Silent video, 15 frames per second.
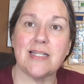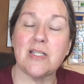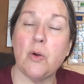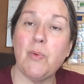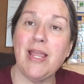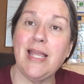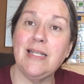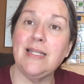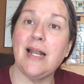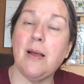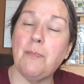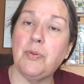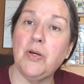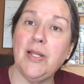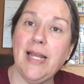So we ended
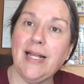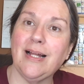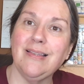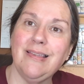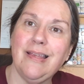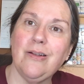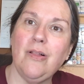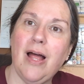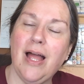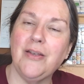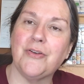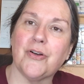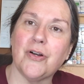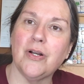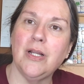up putting a little
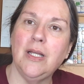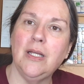under